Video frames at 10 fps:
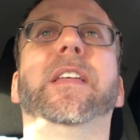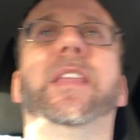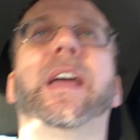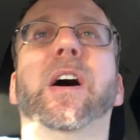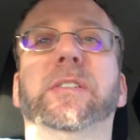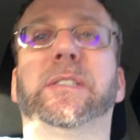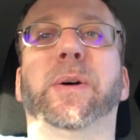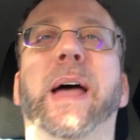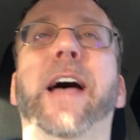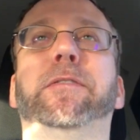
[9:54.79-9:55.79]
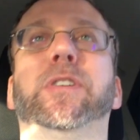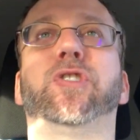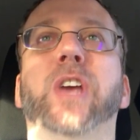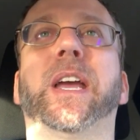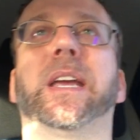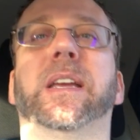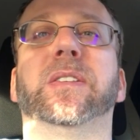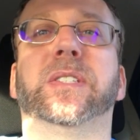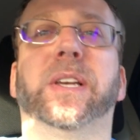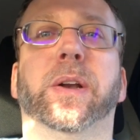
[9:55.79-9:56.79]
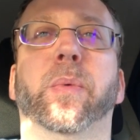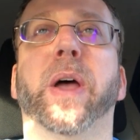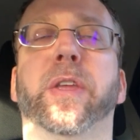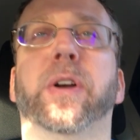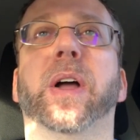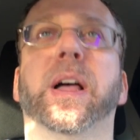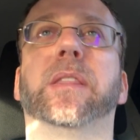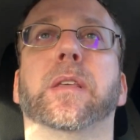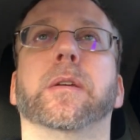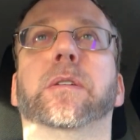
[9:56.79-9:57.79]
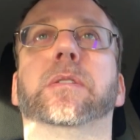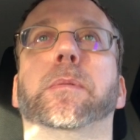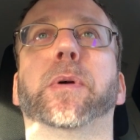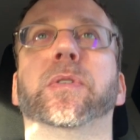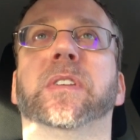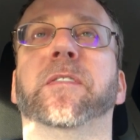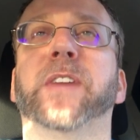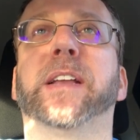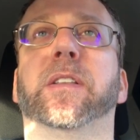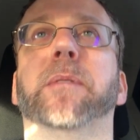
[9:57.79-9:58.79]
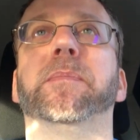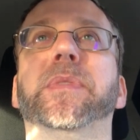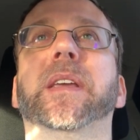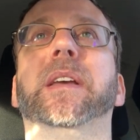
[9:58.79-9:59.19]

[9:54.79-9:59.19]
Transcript: they also have to check and consider whether or not the supposed victim